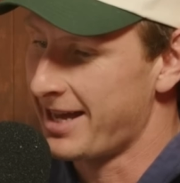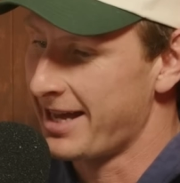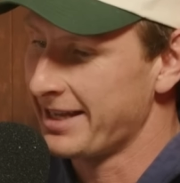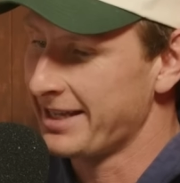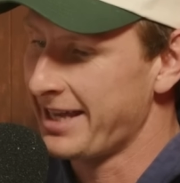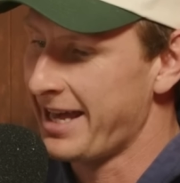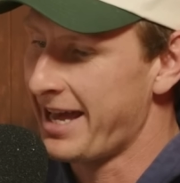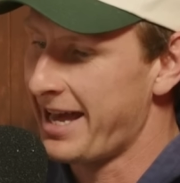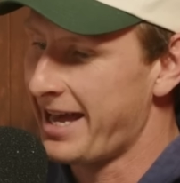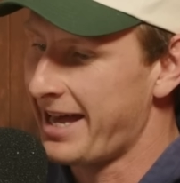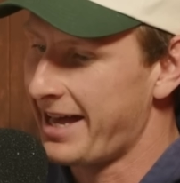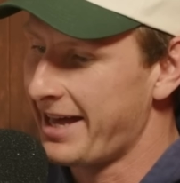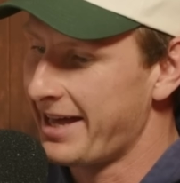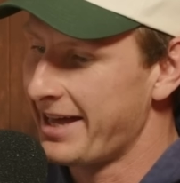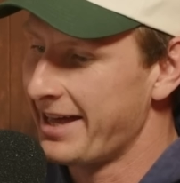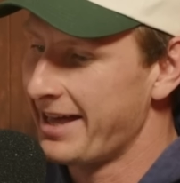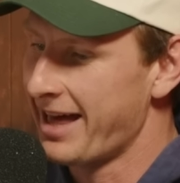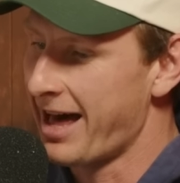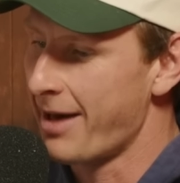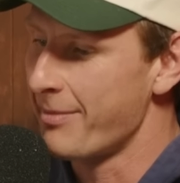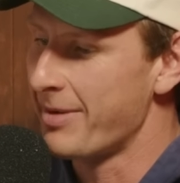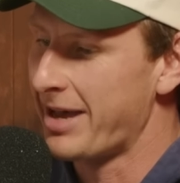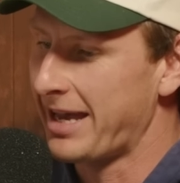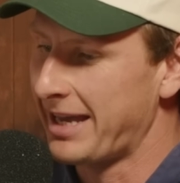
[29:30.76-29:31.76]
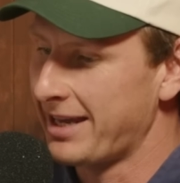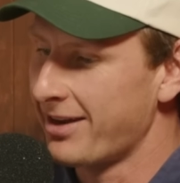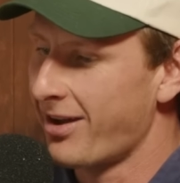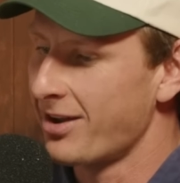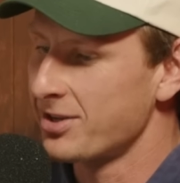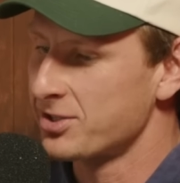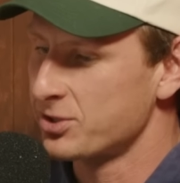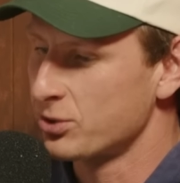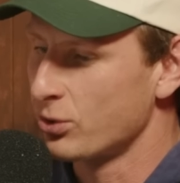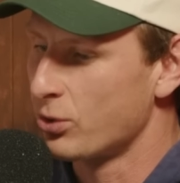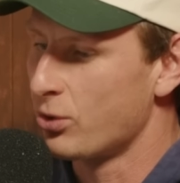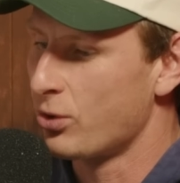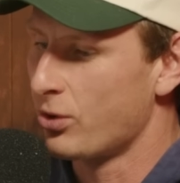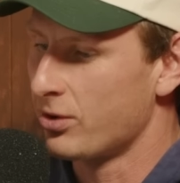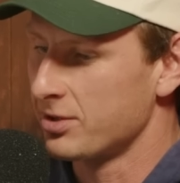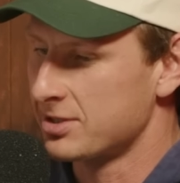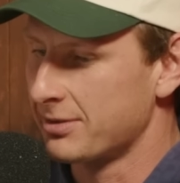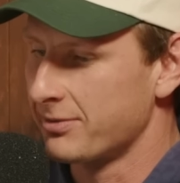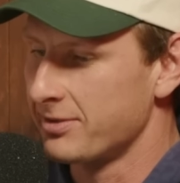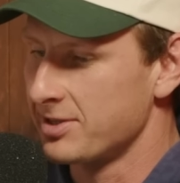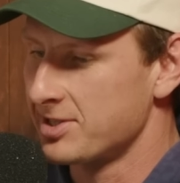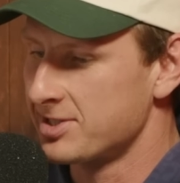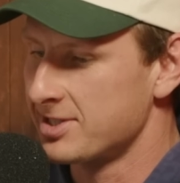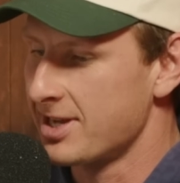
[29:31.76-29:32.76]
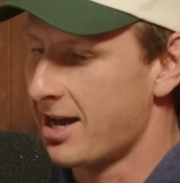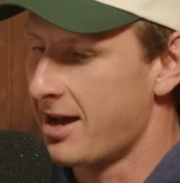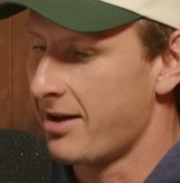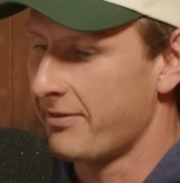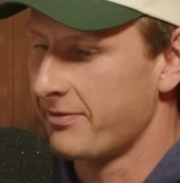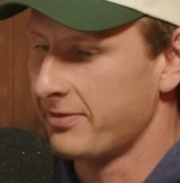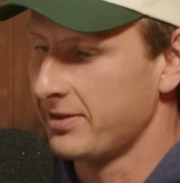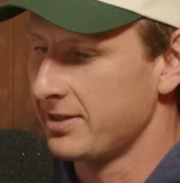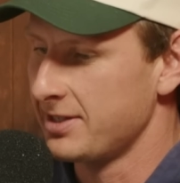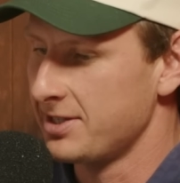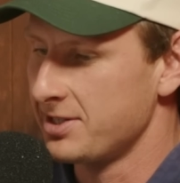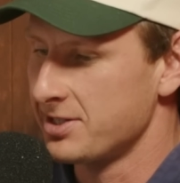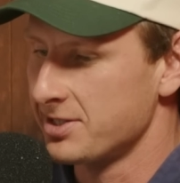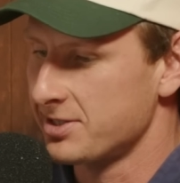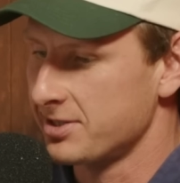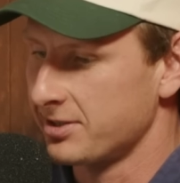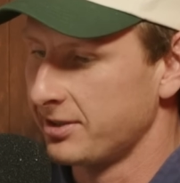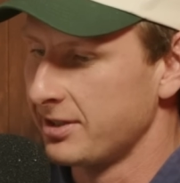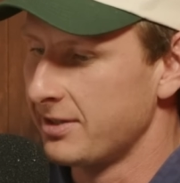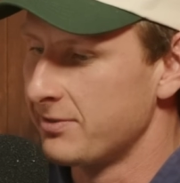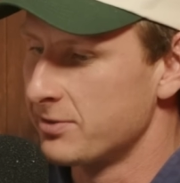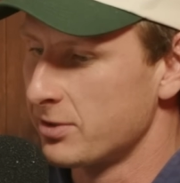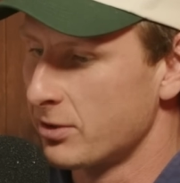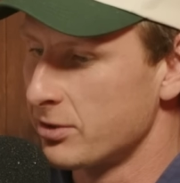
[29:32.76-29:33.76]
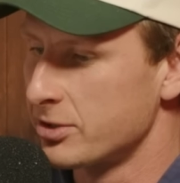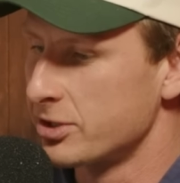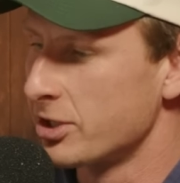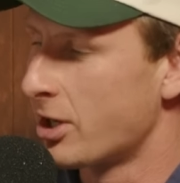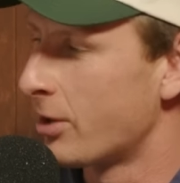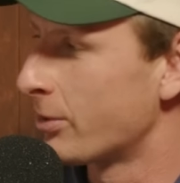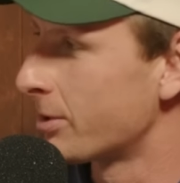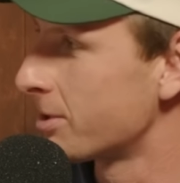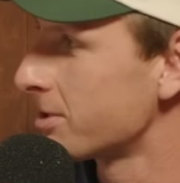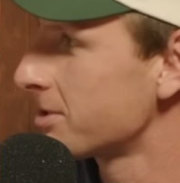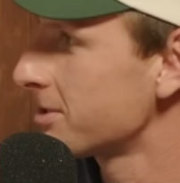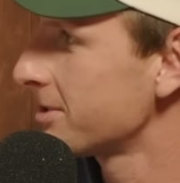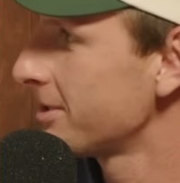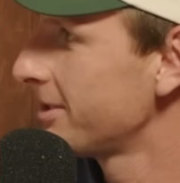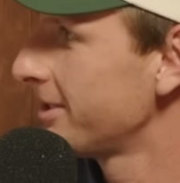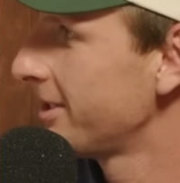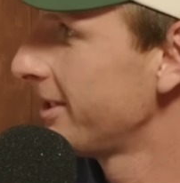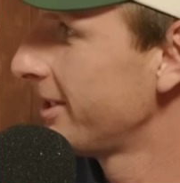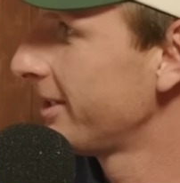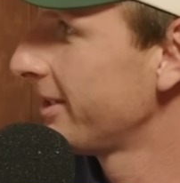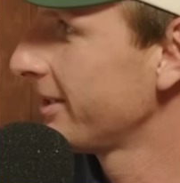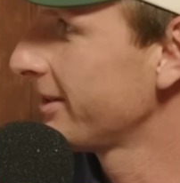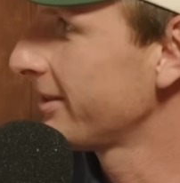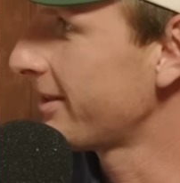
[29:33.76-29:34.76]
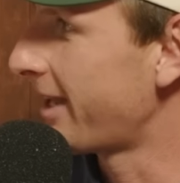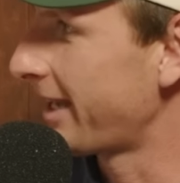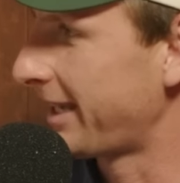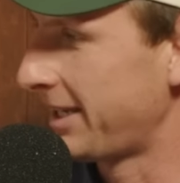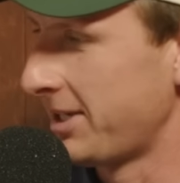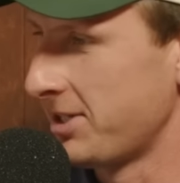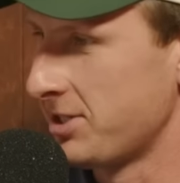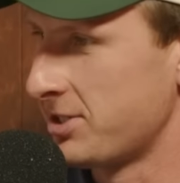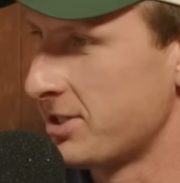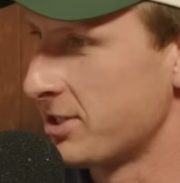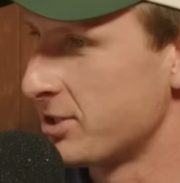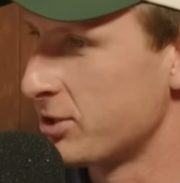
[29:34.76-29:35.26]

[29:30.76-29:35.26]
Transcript: that, yeah. I mean, I saw some of his stuff that he just lives on shoulders. Yeah. Like he's